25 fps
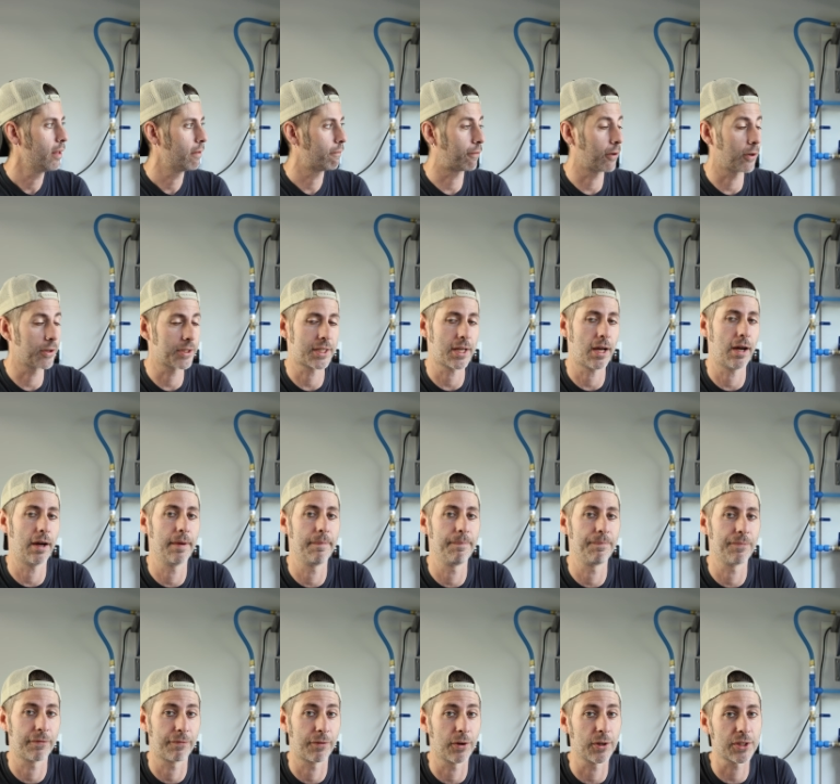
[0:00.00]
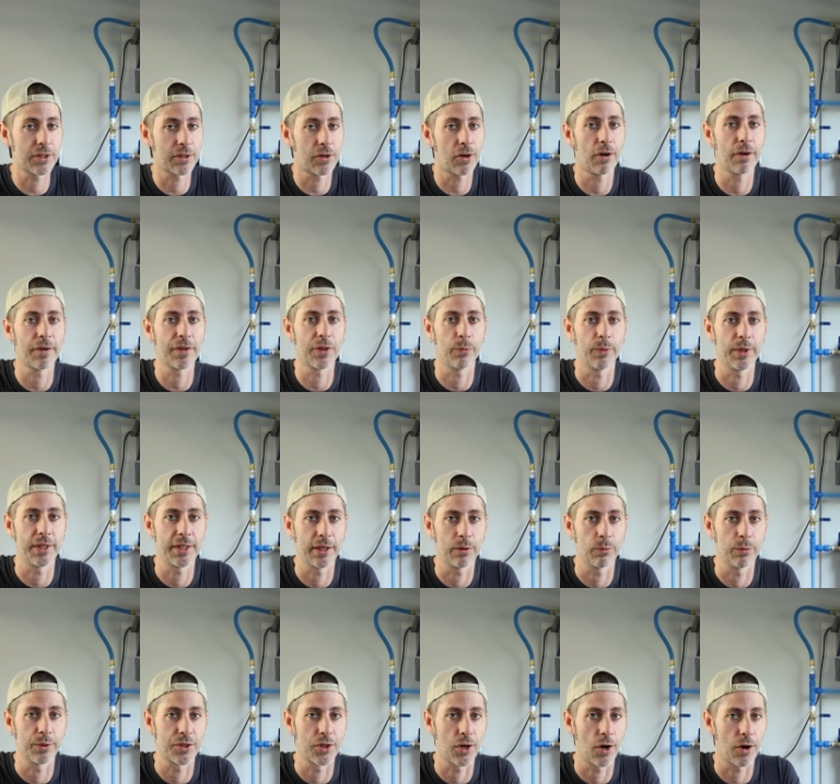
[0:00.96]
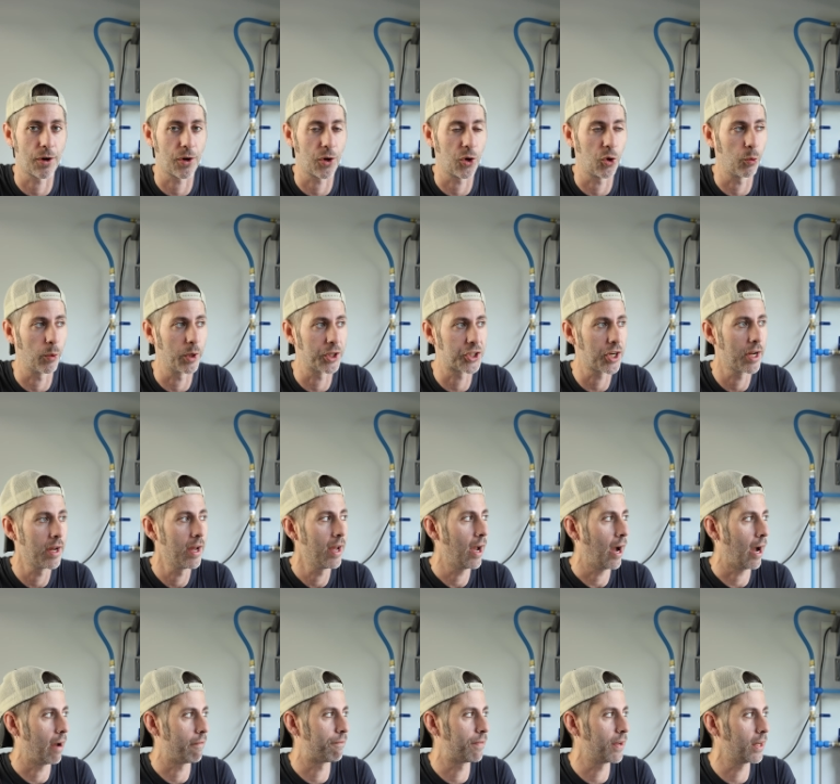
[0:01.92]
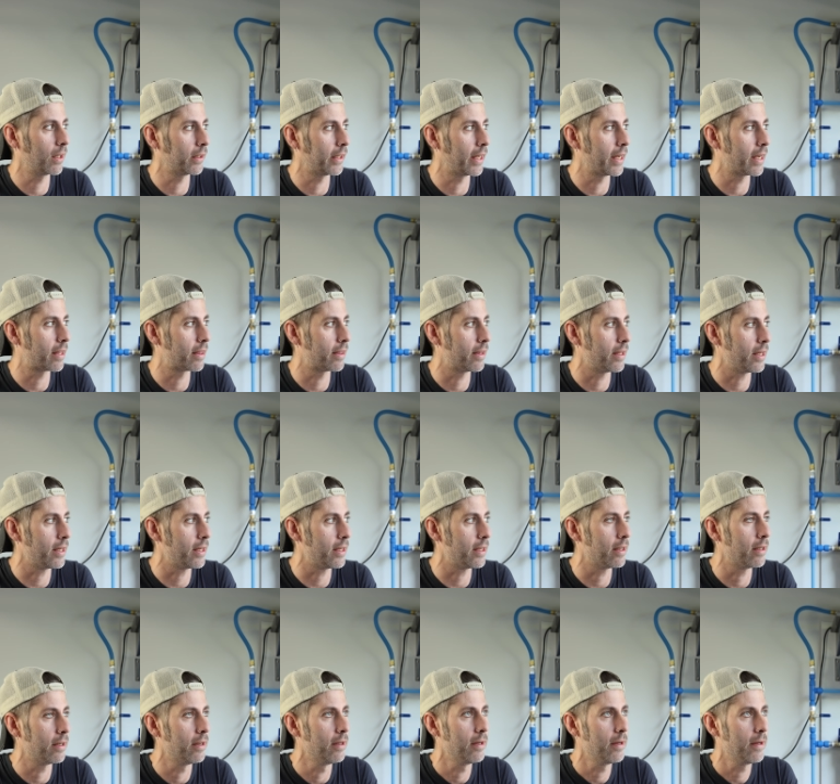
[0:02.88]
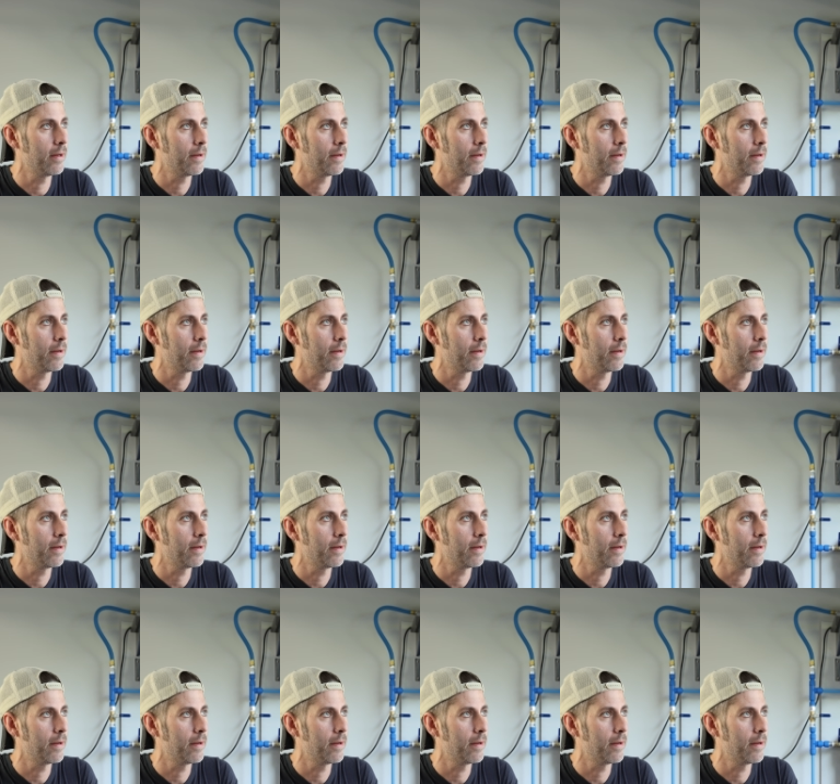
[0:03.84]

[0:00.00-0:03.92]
First car that we did was Nardo, which I feel like the